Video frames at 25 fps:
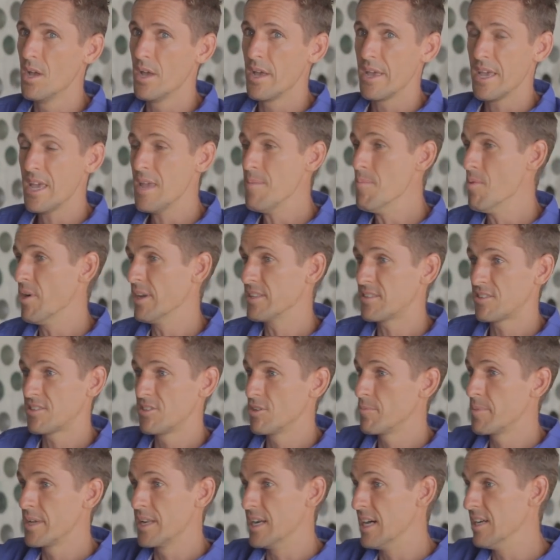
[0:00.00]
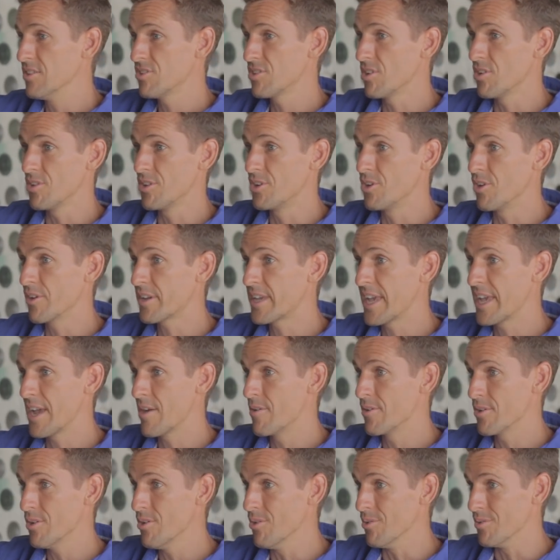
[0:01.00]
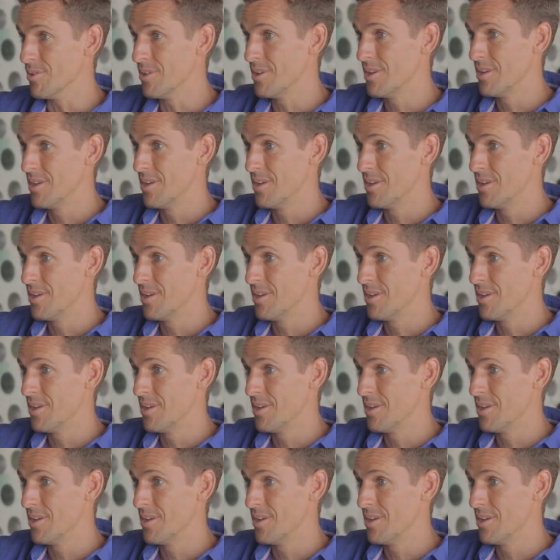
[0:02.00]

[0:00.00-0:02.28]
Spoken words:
he might still be an asshole and not care at all.